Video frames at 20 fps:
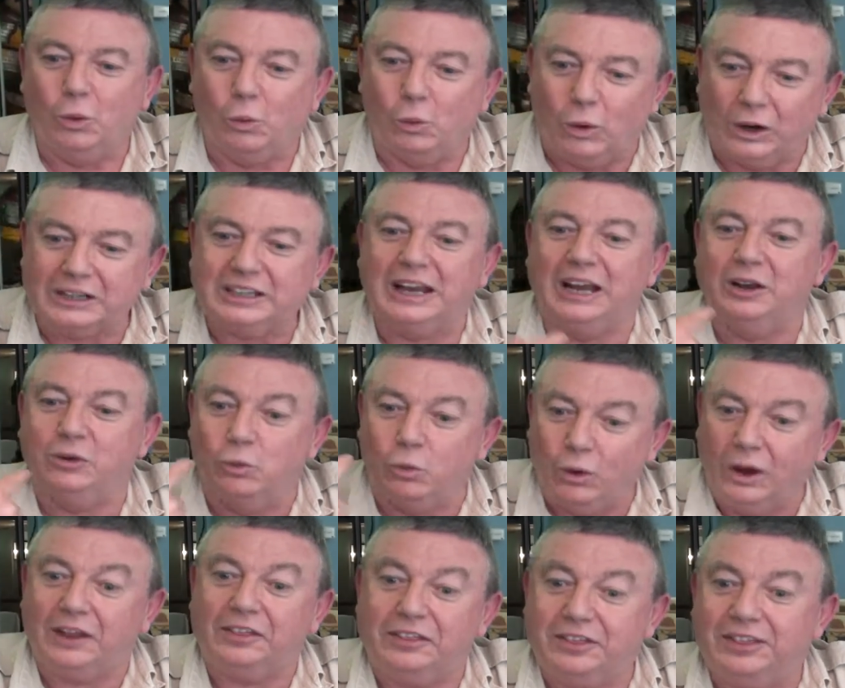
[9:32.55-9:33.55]
working
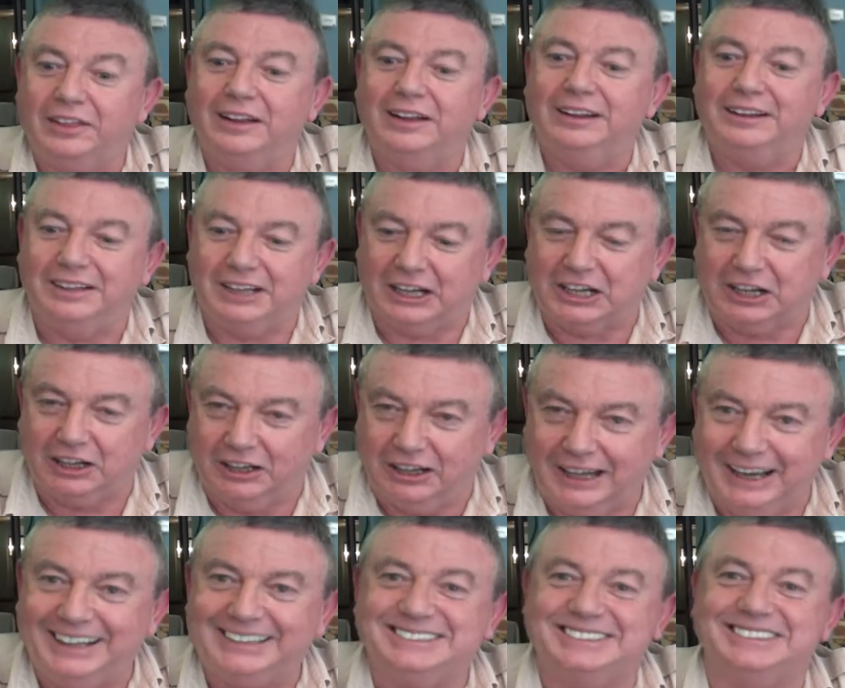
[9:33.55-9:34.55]
with the
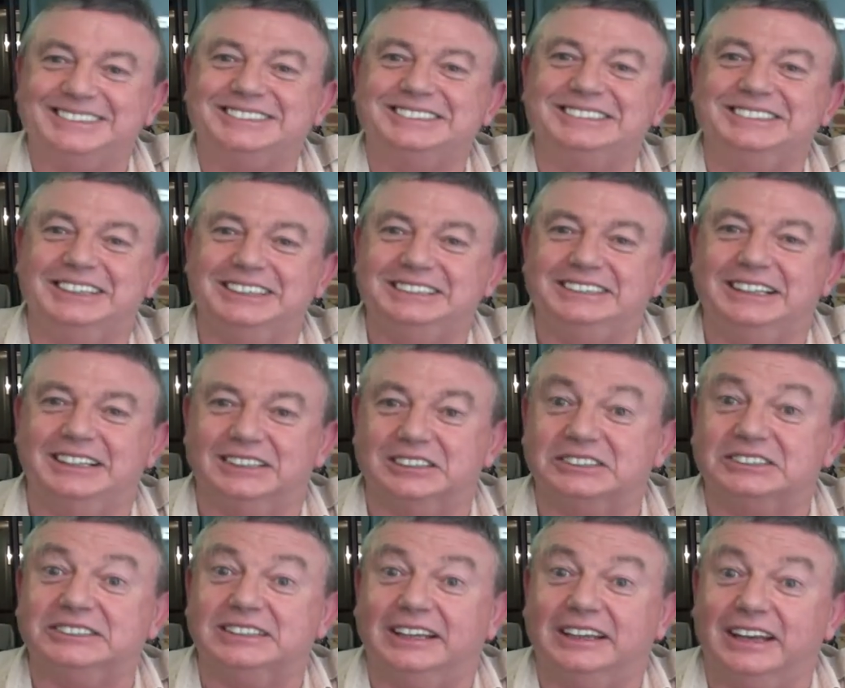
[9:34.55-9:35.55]
collectors and the
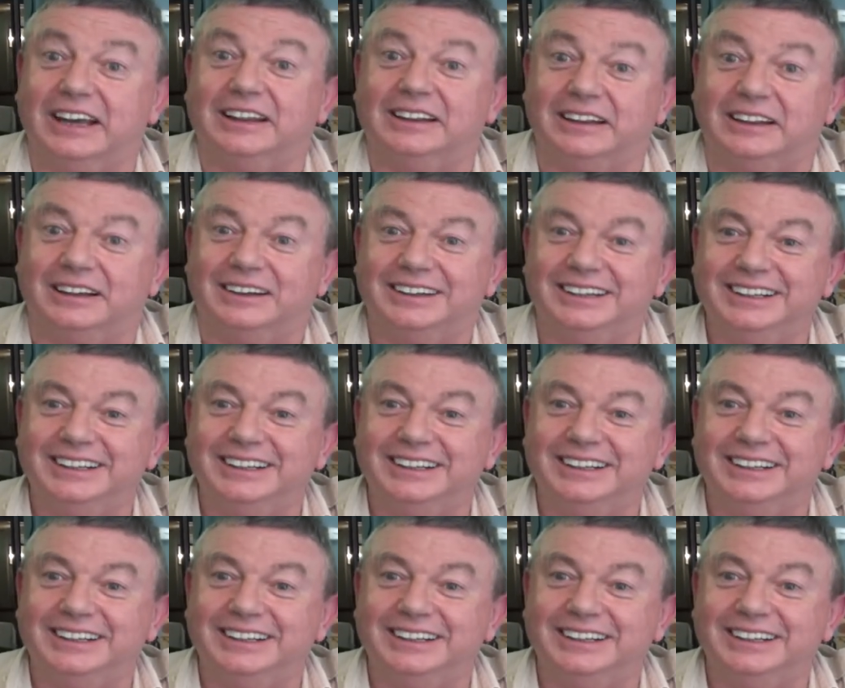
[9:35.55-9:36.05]
dealers together